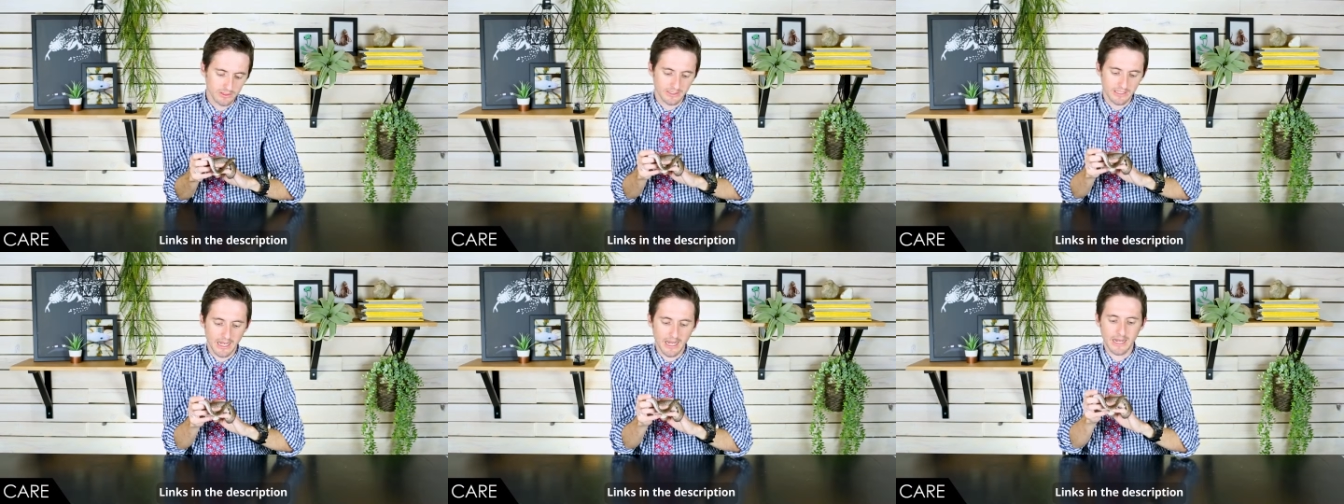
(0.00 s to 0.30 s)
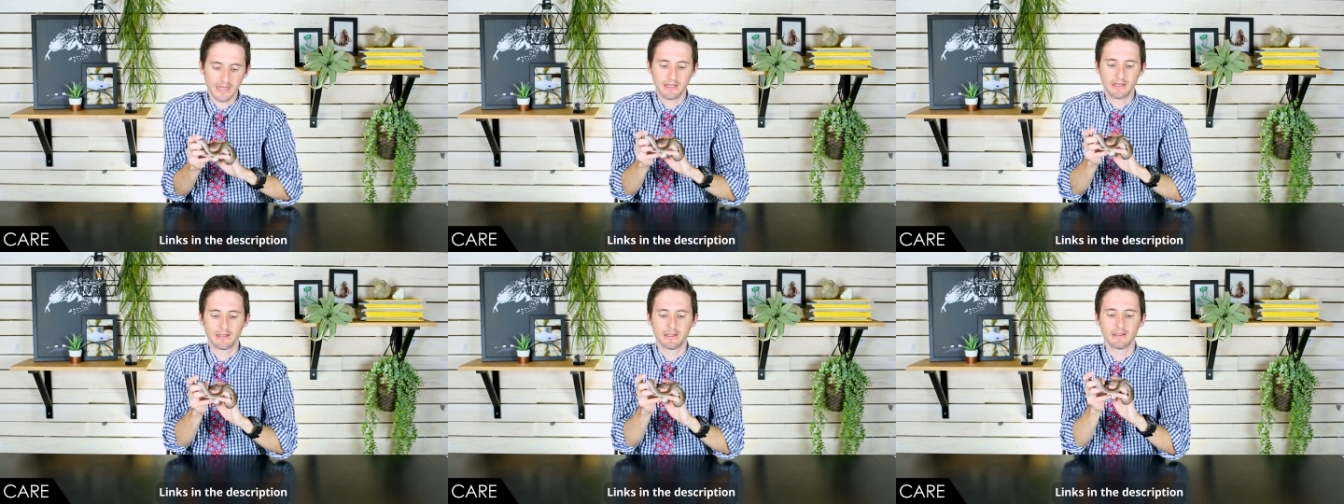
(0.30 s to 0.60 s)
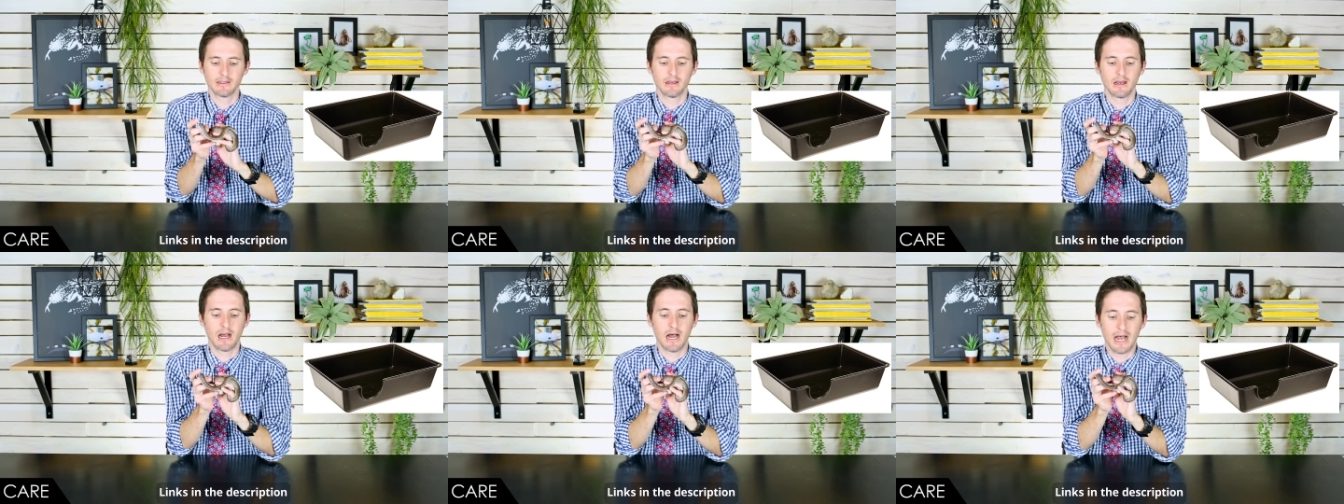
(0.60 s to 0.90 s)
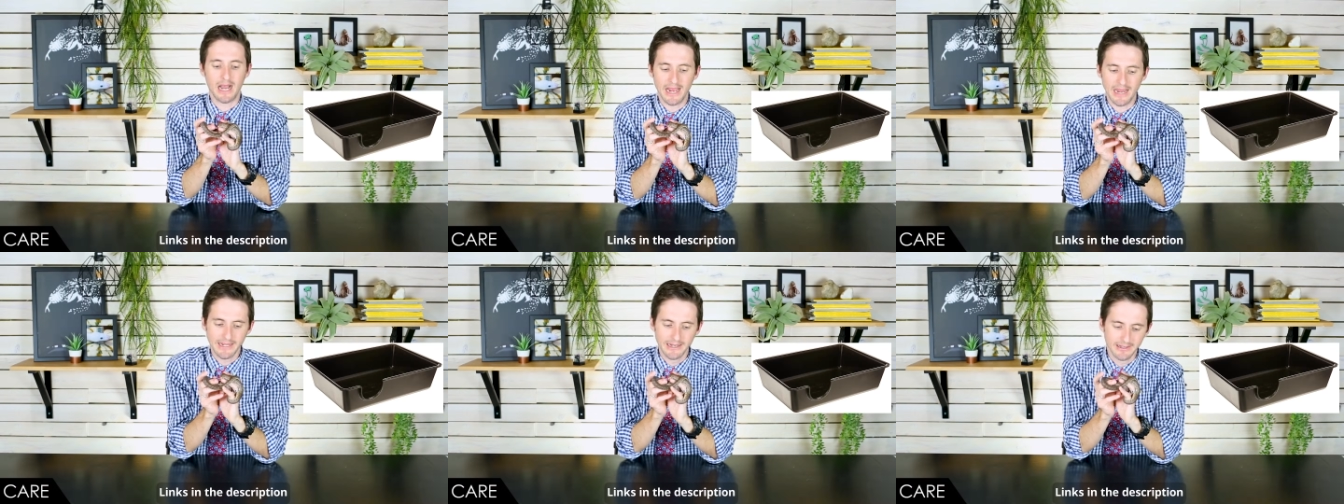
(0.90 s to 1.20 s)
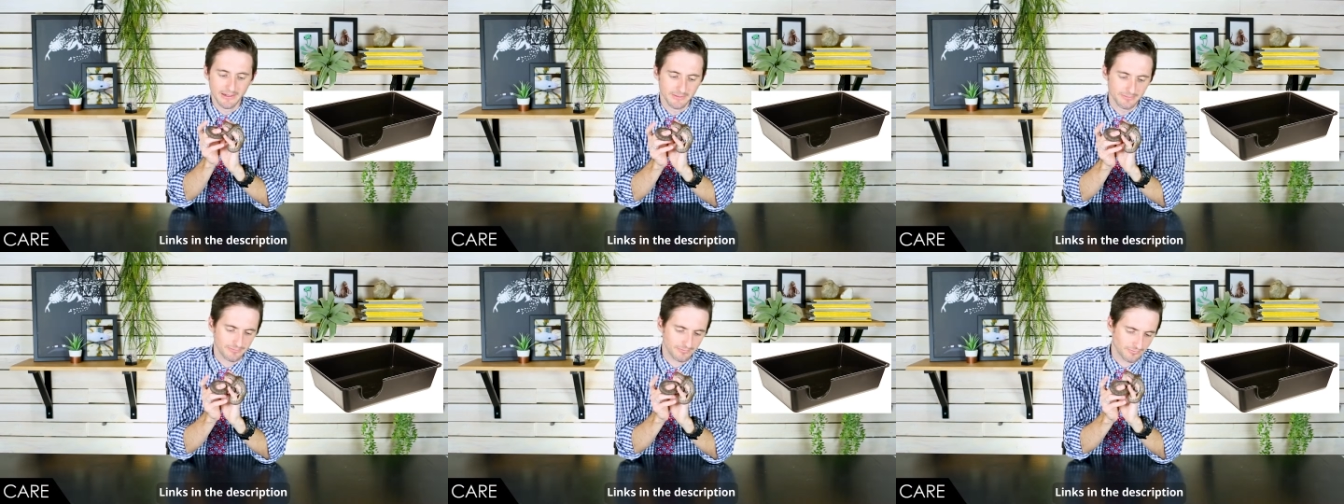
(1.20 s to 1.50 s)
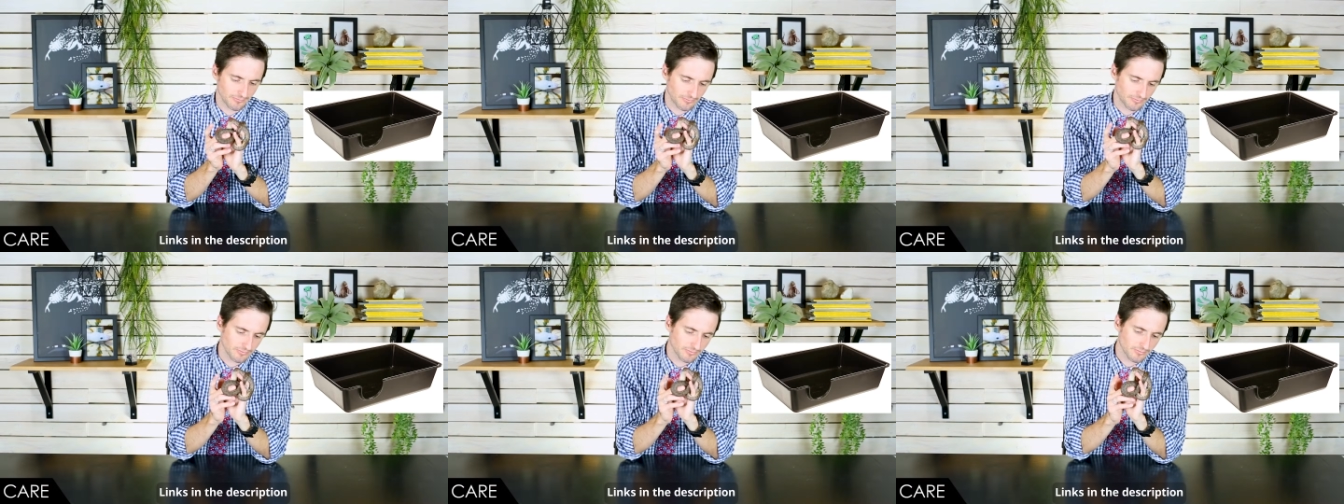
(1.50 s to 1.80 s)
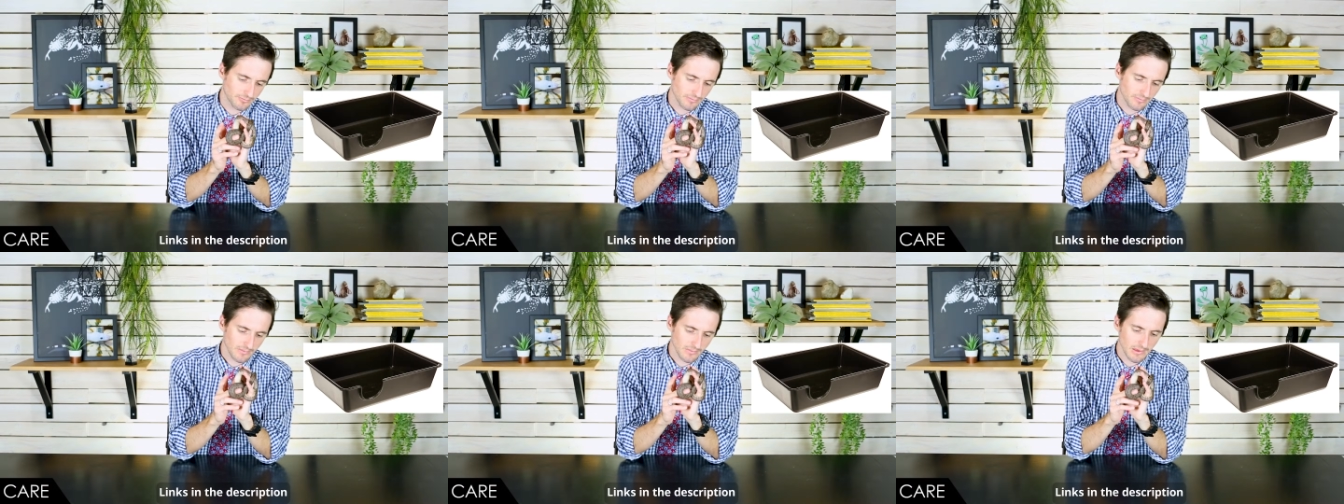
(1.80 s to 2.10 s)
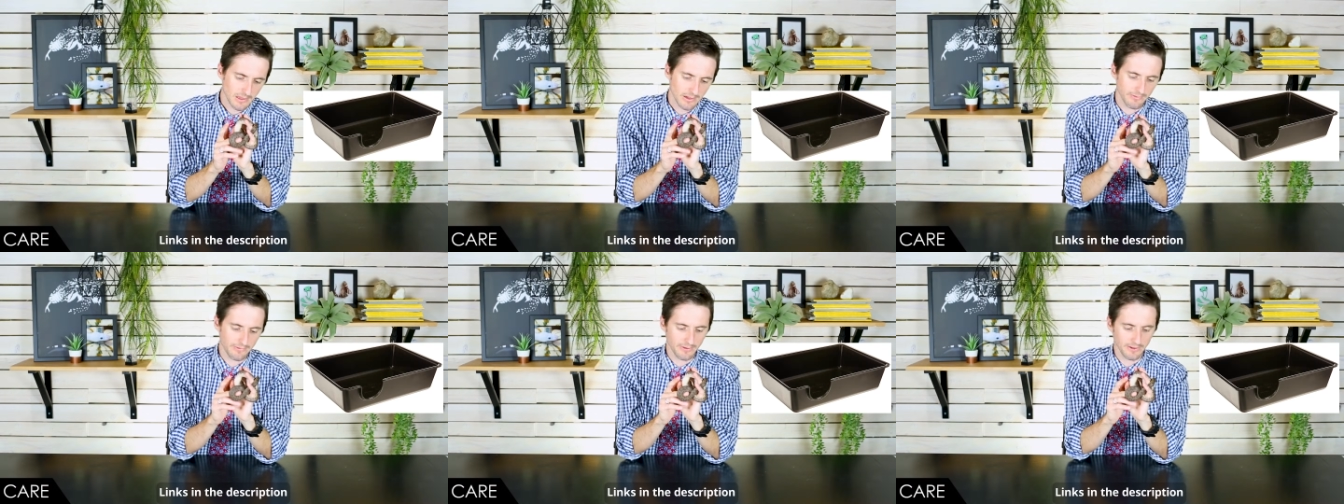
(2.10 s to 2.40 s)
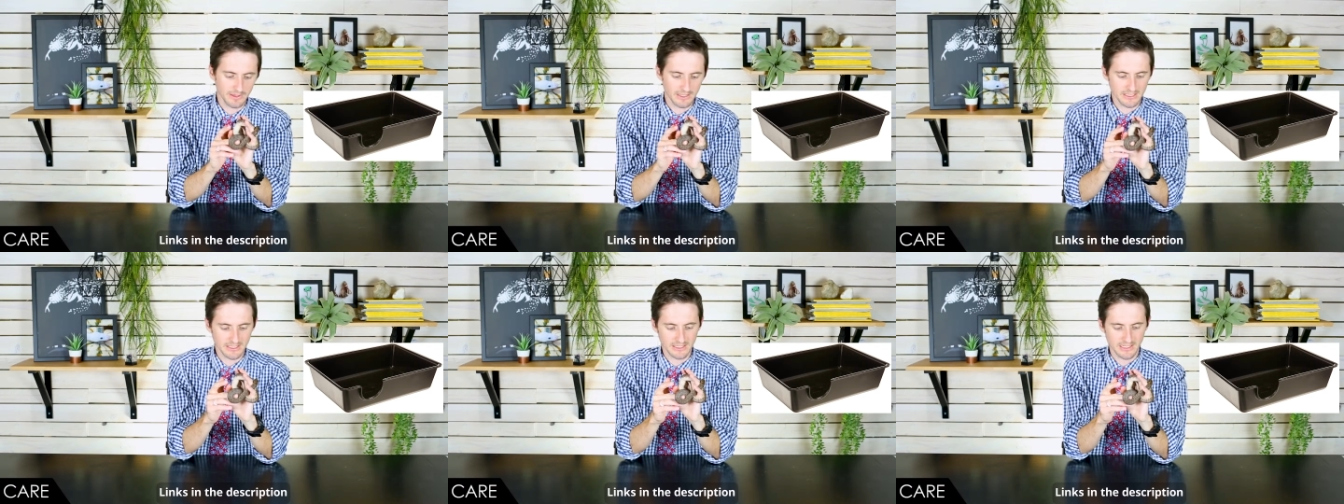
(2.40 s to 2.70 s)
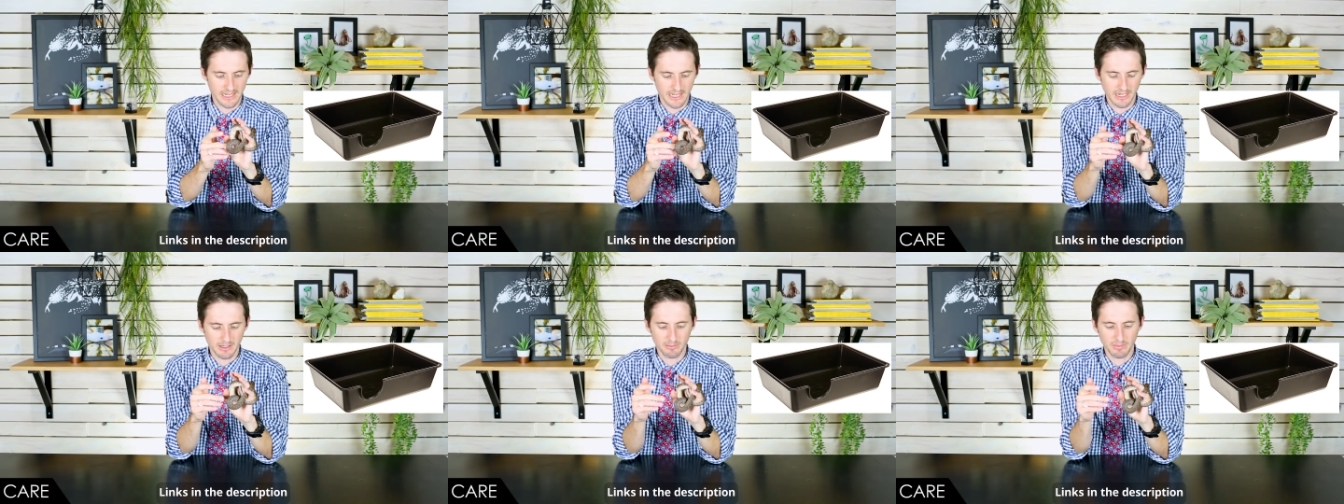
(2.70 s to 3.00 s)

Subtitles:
side hide for this snake.